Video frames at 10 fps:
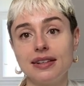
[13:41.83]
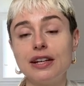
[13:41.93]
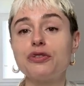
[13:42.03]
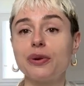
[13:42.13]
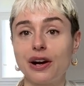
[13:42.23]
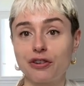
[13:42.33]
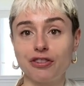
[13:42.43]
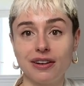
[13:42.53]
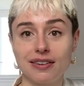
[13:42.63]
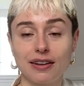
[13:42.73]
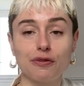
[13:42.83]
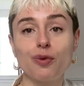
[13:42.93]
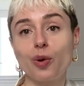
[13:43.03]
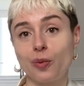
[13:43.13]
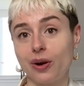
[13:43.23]
introductions and
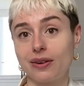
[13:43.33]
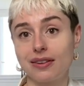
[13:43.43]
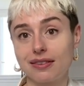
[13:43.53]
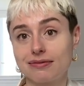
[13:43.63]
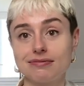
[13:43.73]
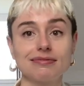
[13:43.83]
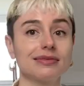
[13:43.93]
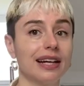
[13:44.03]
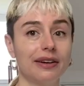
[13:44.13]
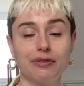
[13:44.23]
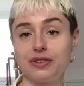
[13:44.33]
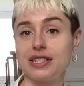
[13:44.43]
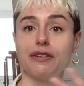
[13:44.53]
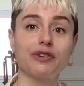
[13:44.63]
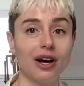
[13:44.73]
forewords kind of to
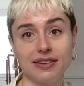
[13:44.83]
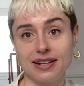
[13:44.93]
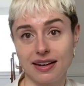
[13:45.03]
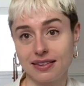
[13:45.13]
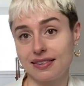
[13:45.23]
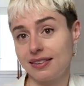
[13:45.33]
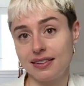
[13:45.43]
give context.